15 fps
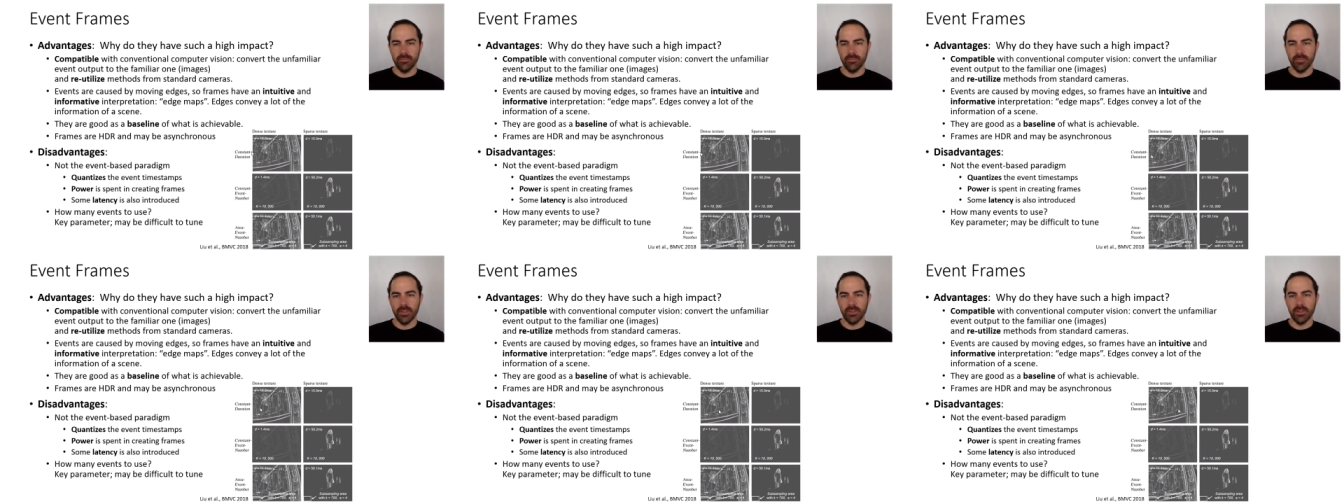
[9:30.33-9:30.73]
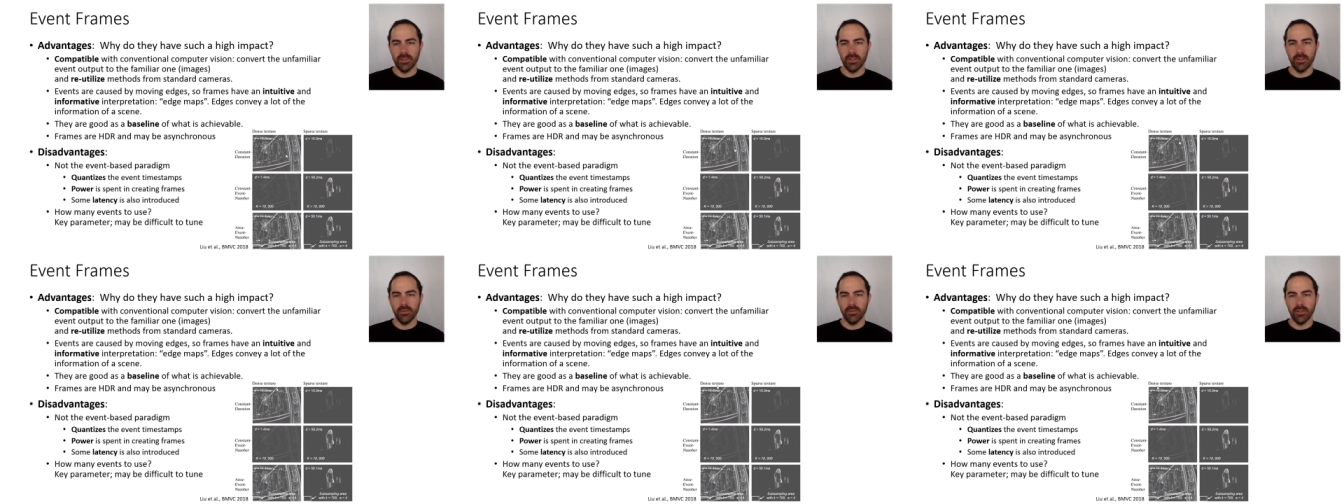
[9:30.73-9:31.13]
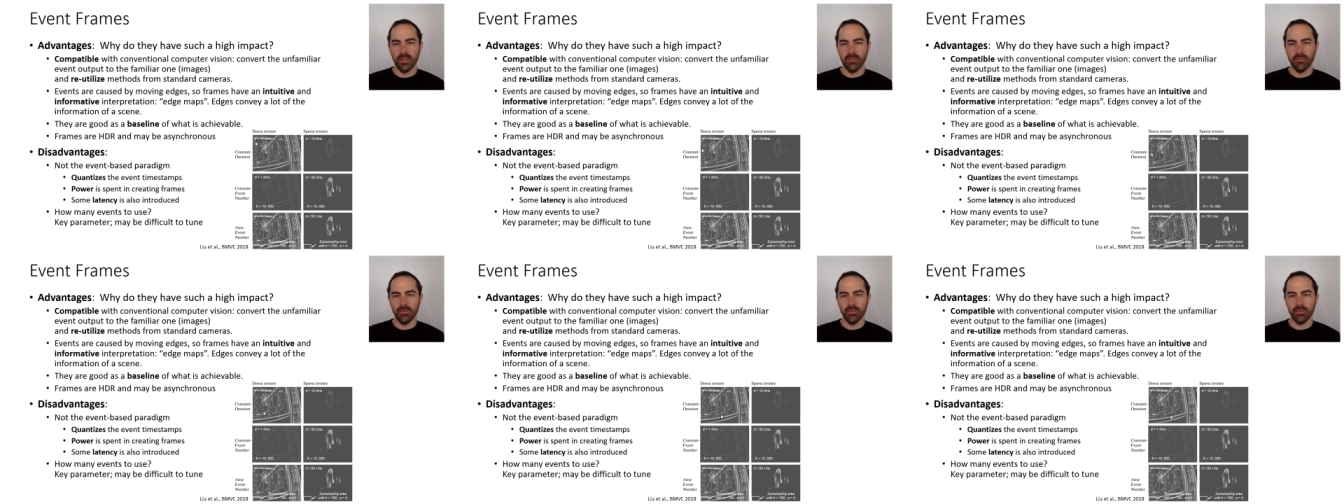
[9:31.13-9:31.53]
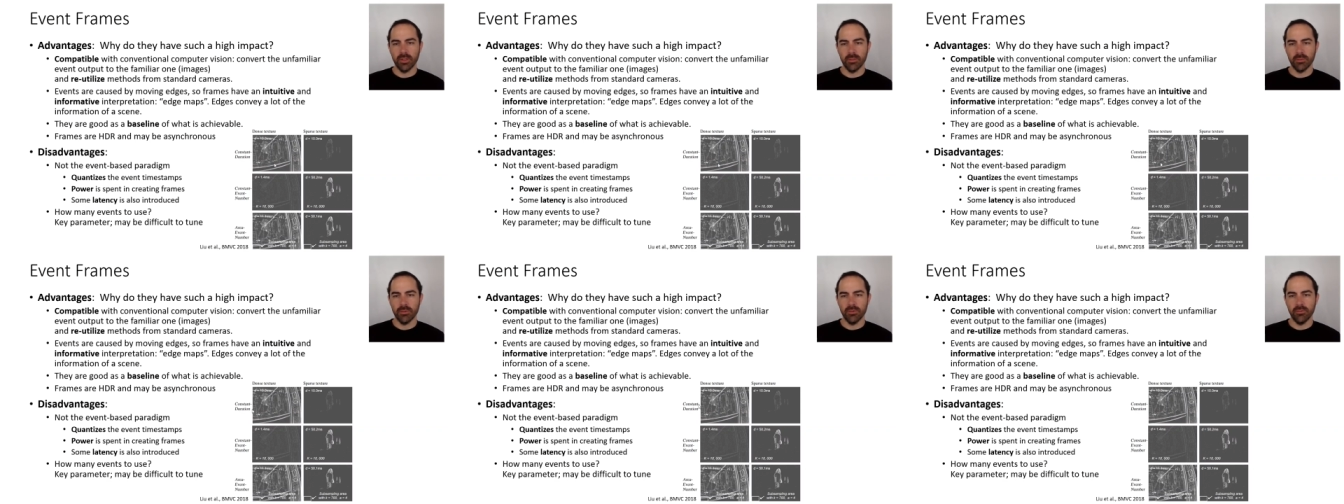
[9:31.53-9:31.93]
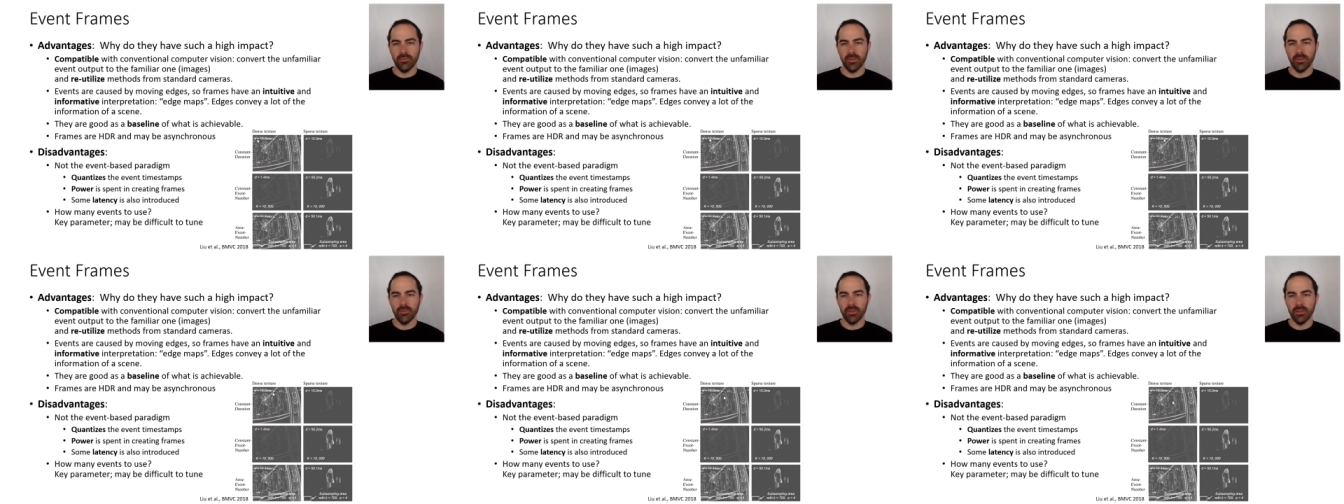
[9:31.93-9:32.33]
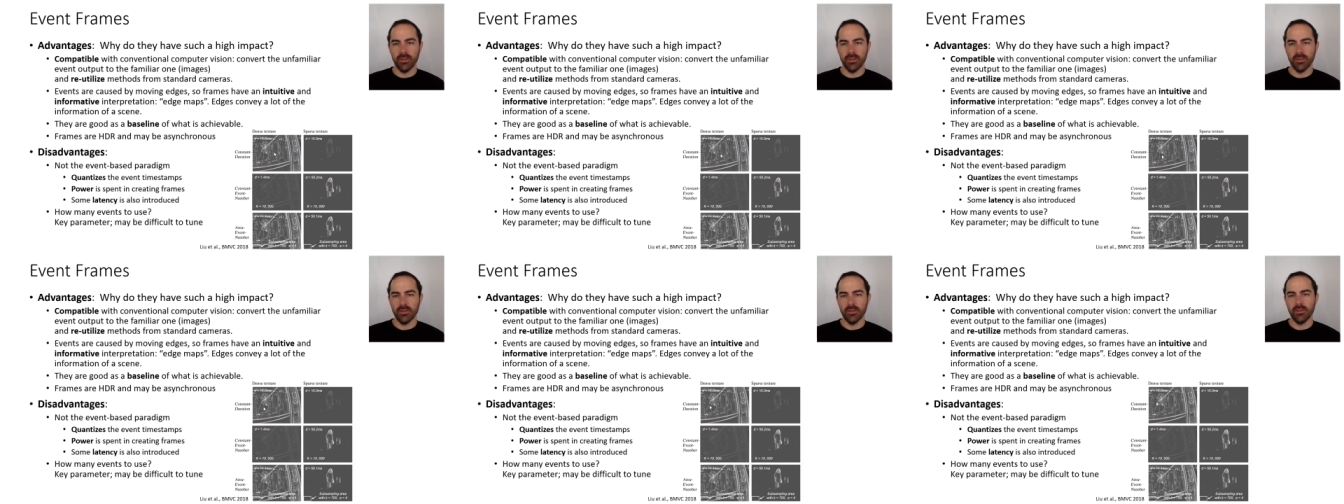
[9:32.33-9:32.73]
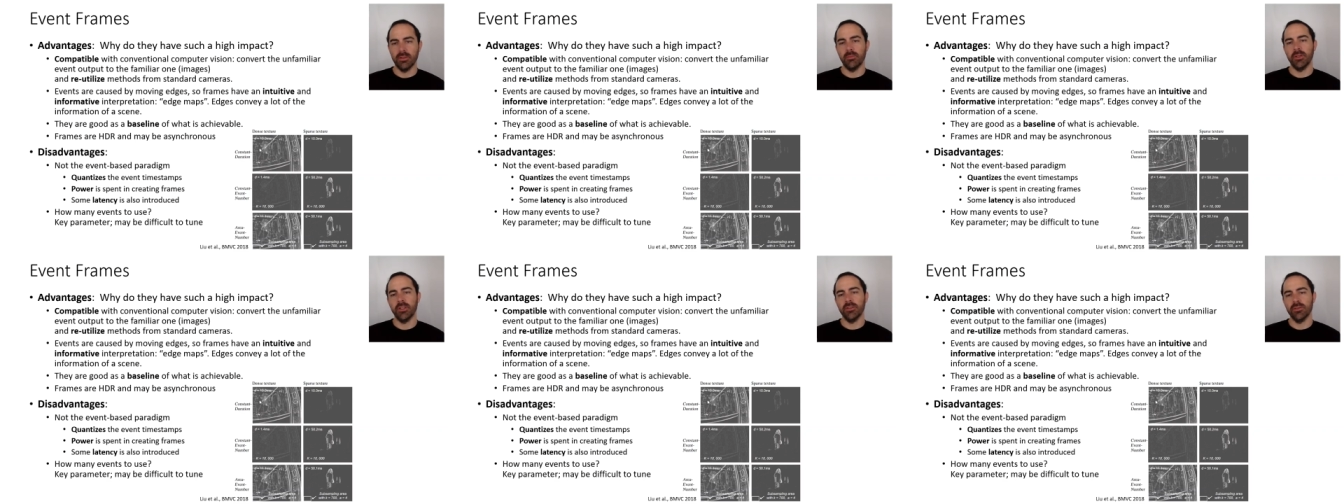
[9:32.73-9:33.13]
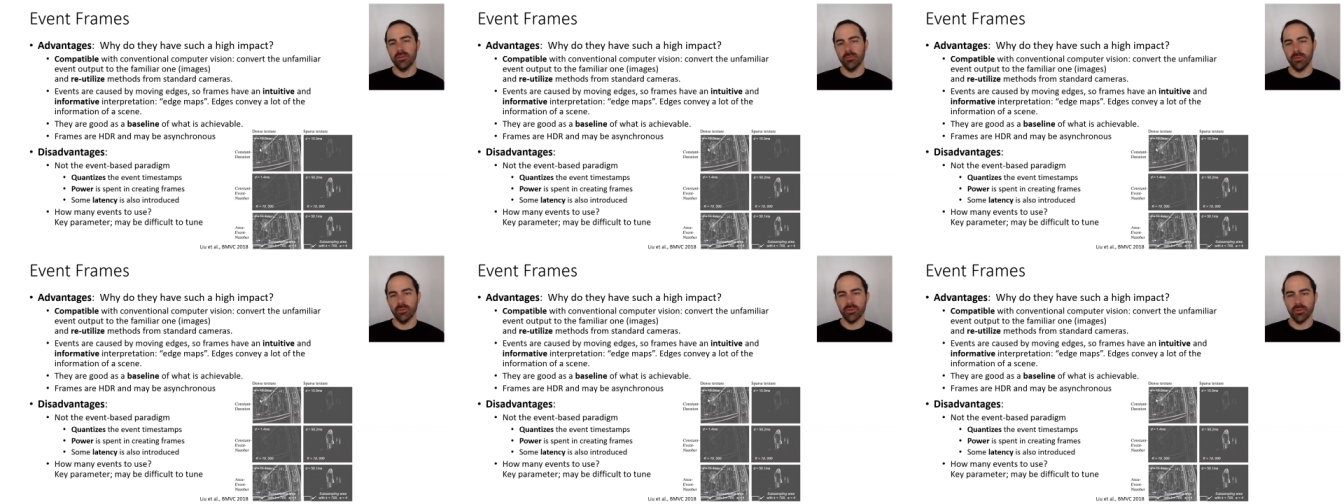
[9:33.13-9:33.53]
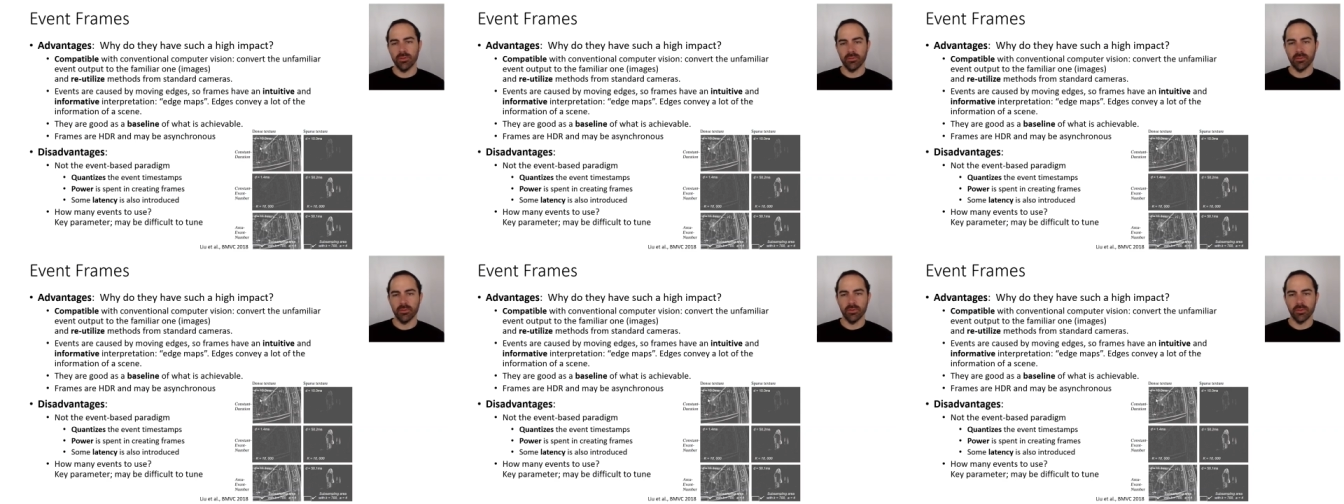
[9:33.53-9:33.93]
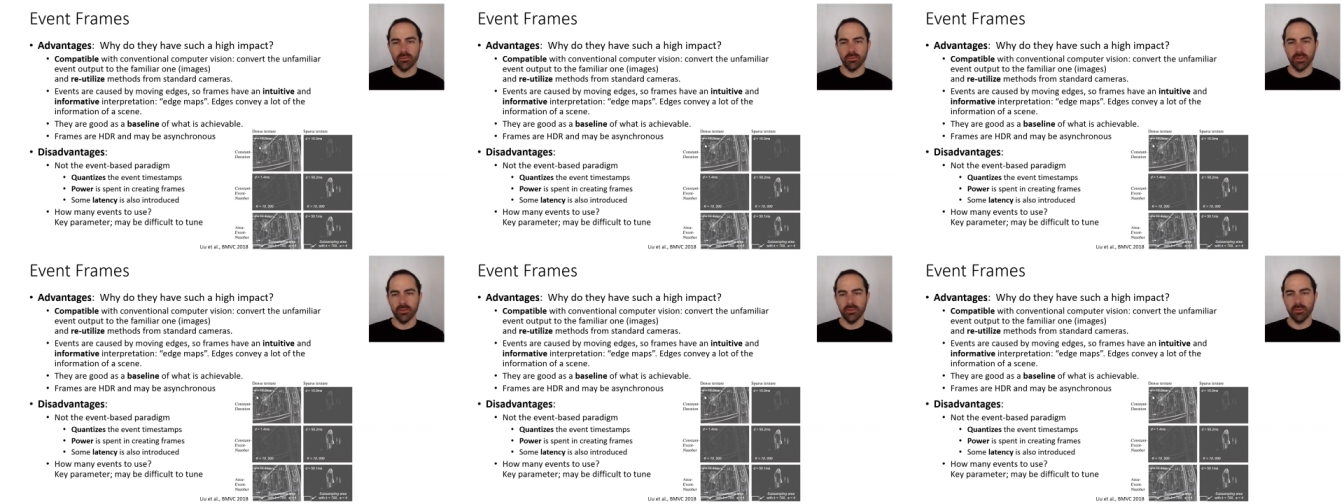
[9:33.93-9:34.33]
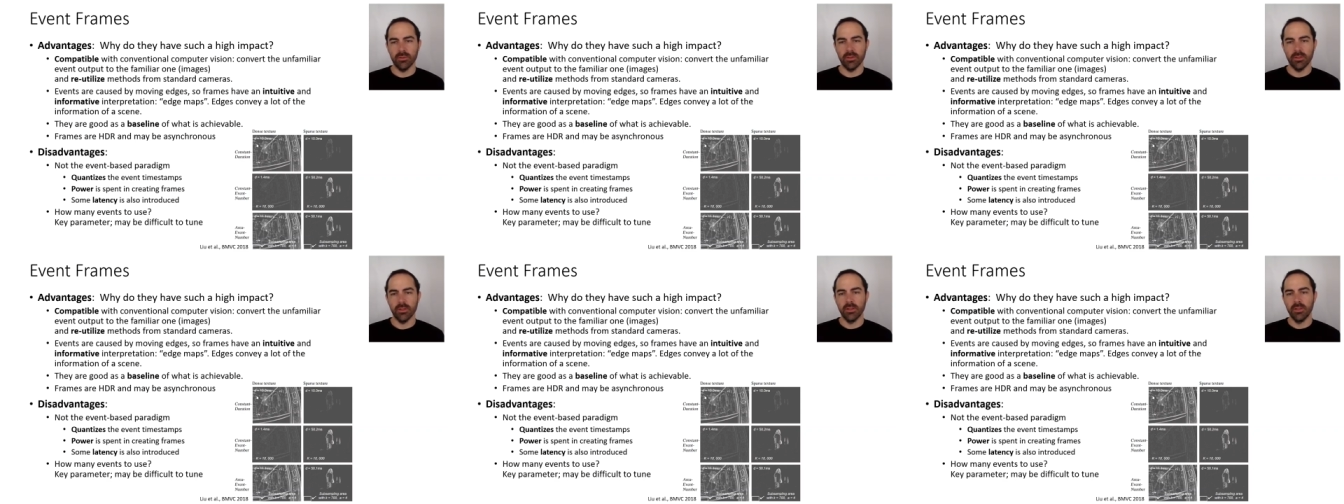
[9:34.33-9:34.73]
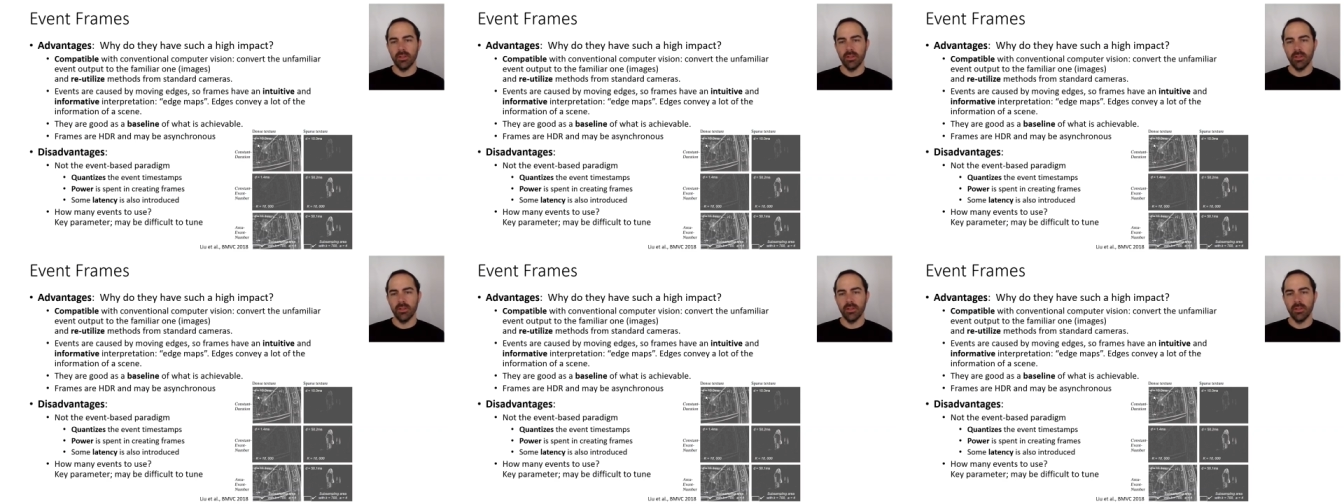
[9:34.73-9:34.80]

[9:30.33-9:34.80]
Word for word: basically you're able to capture very well depends on the motion of course but you're